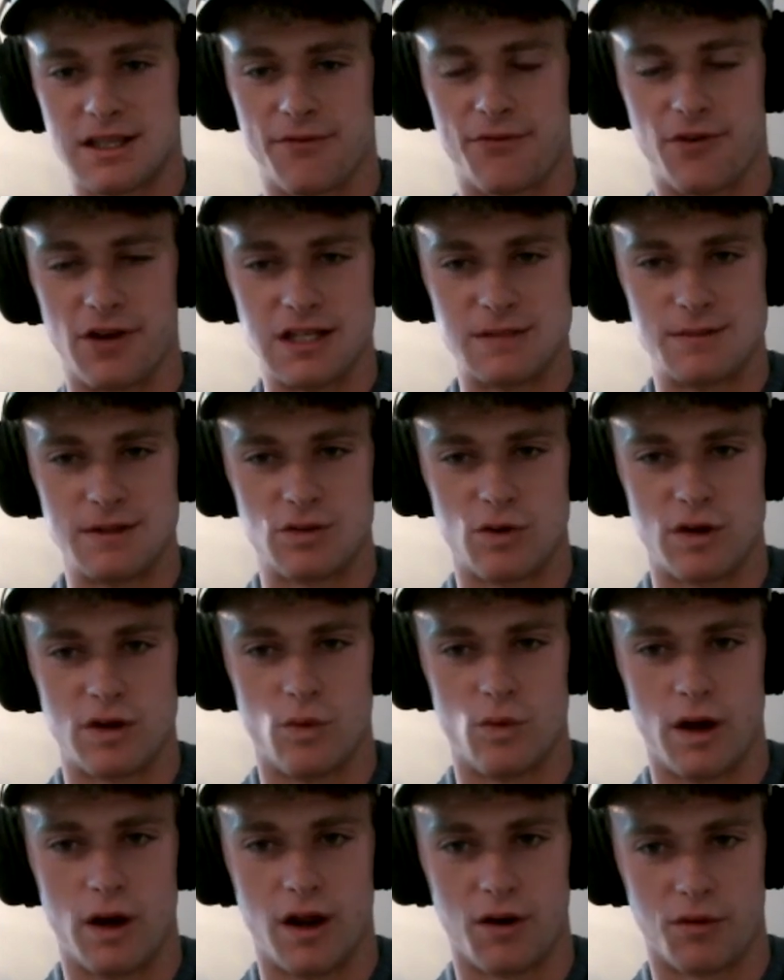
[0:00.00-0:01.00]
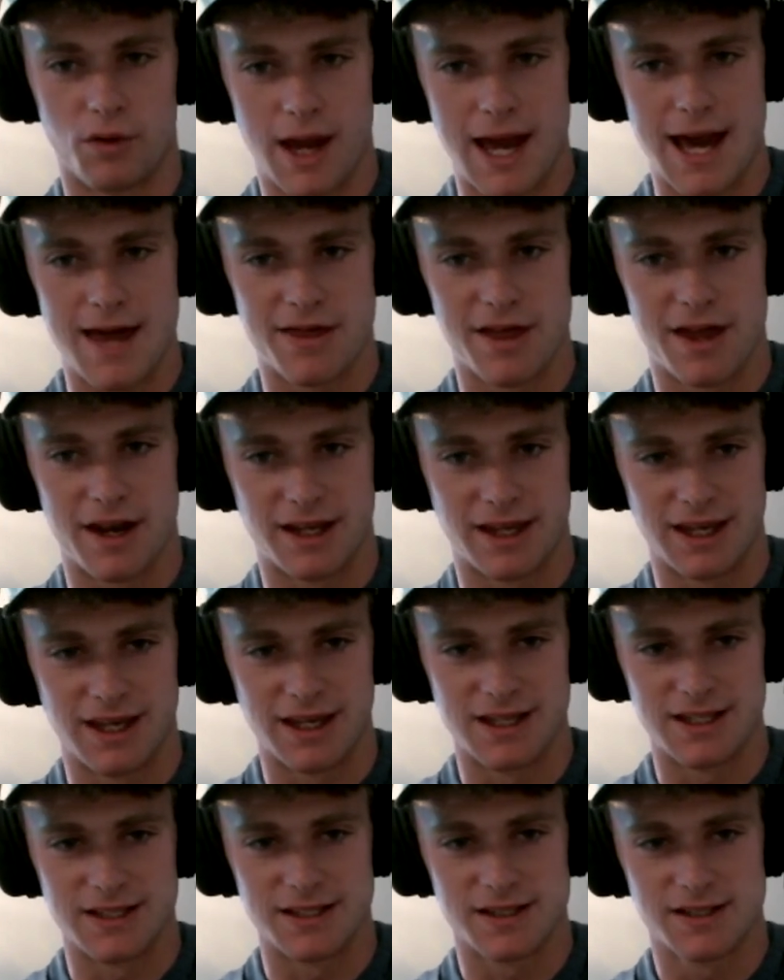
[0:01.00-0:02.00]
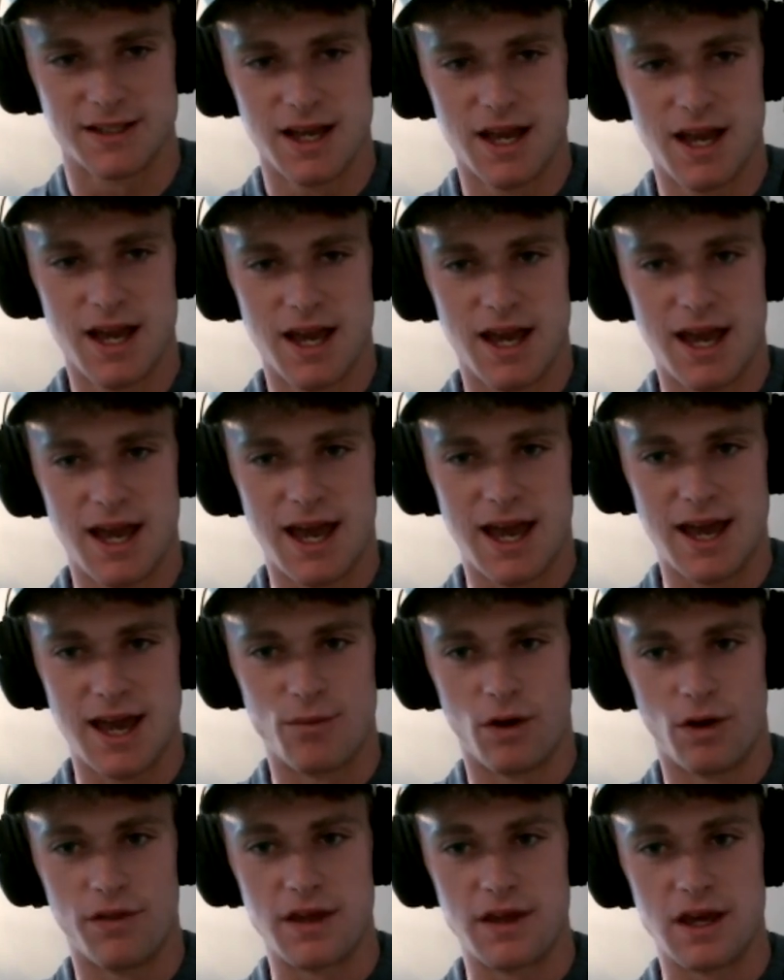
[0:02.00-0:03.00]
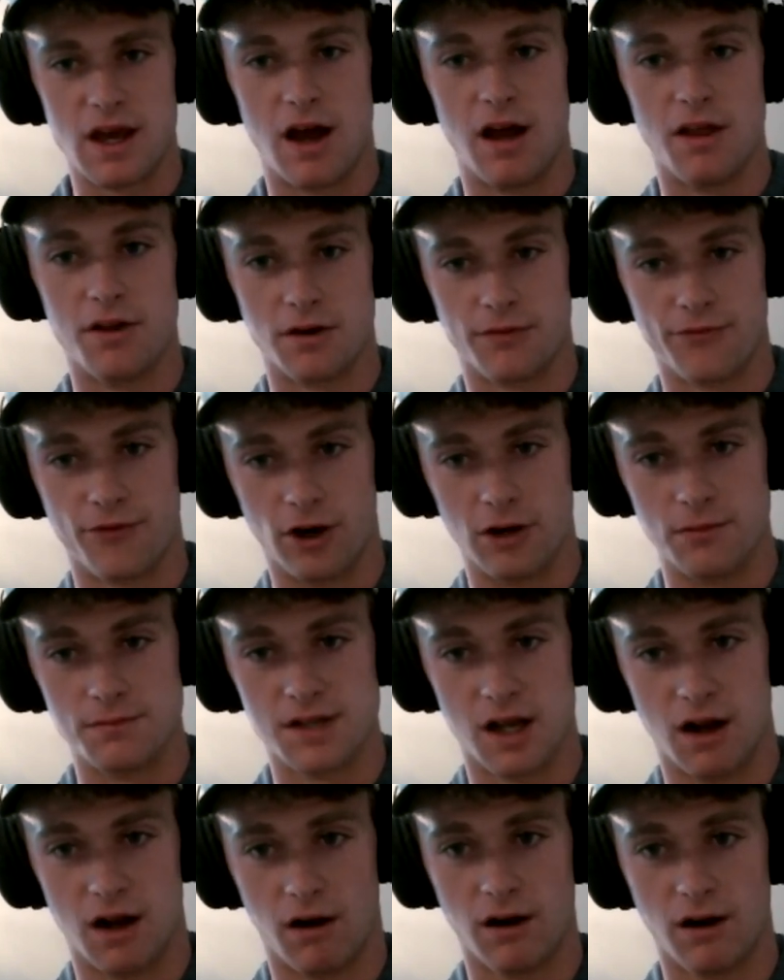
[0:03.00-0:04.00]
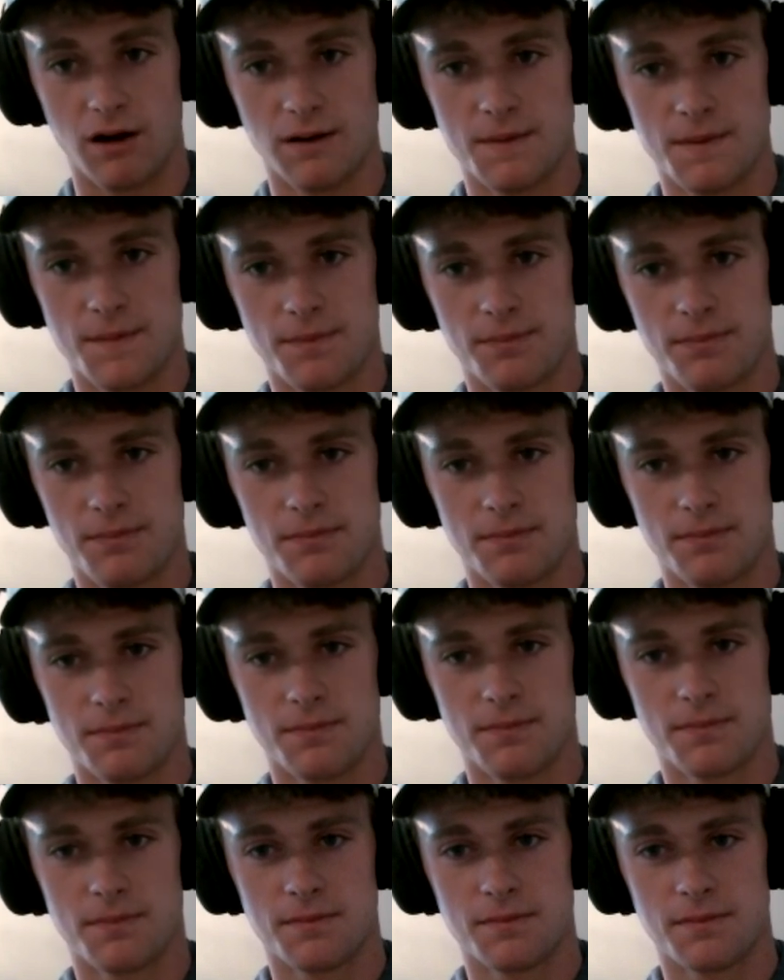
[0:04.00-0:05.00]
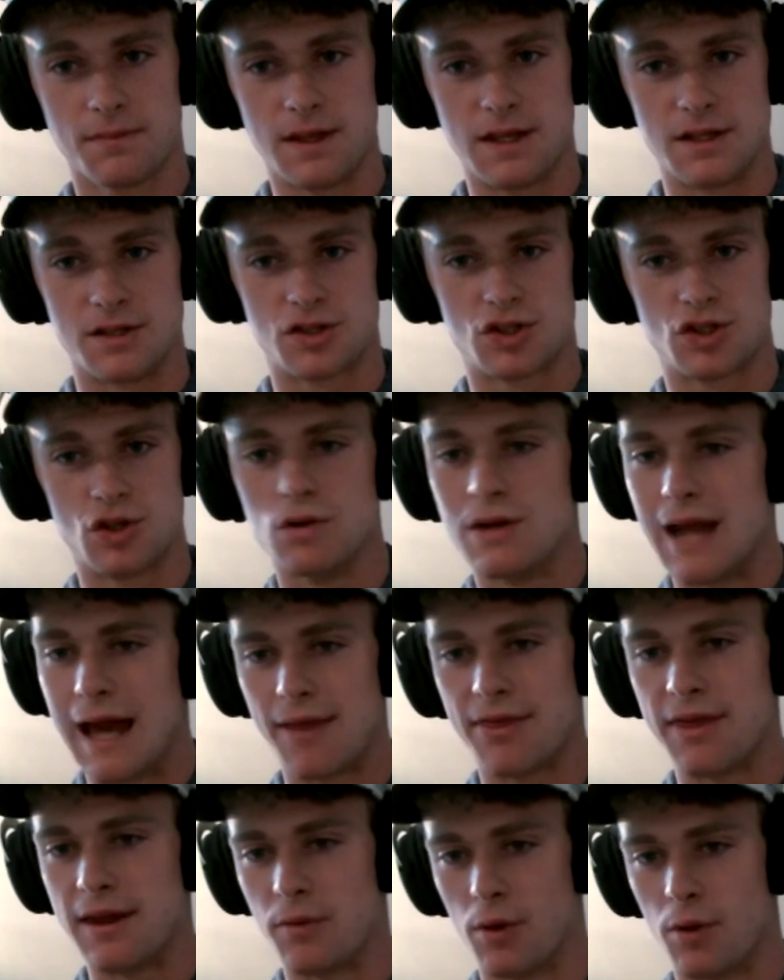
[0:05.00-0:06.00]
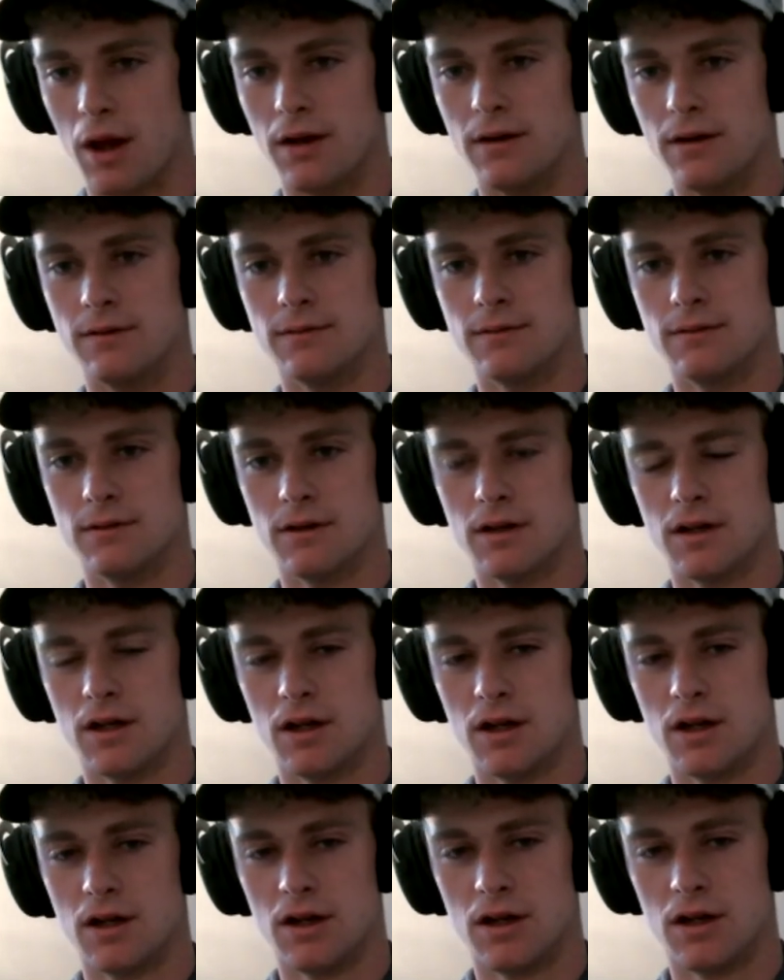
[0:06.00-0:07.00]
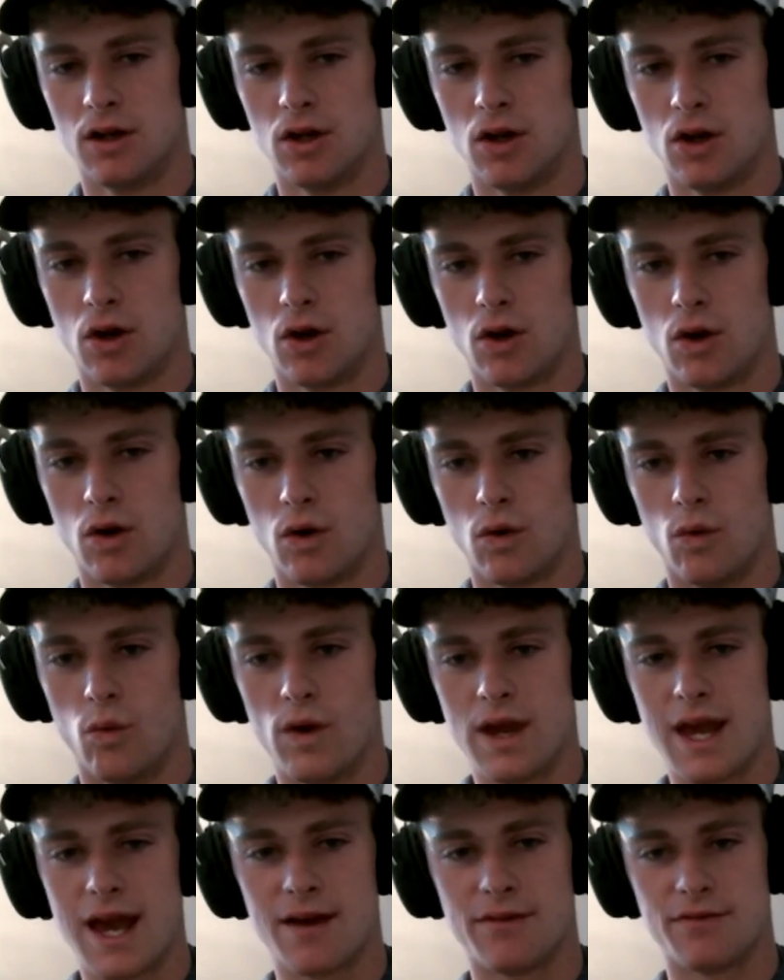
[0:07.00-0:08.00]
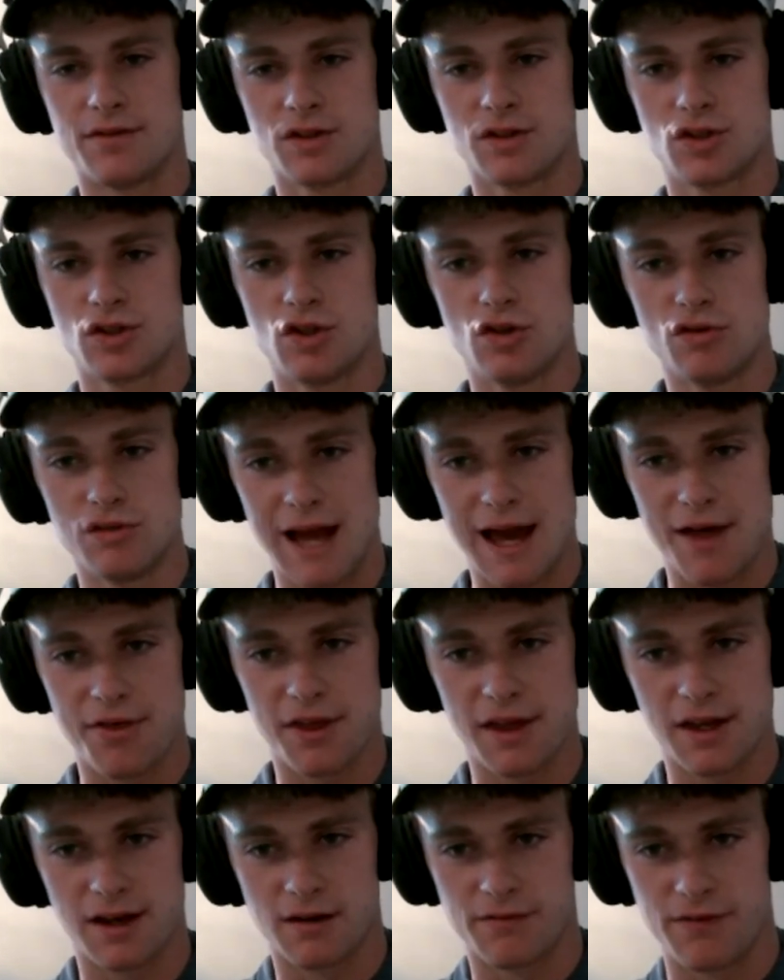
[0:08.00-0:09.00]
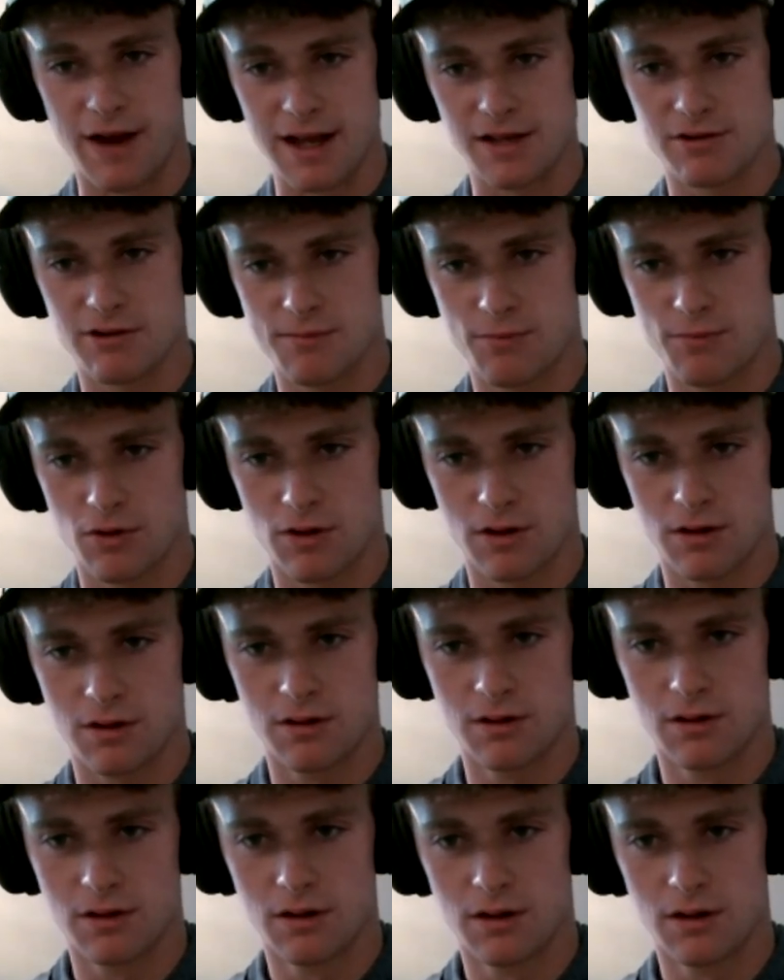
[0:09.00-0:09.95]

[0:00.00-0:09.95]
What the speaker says: difference between what Array Athletic is and what the other firms are is student athlete run. We have student athlete advisory board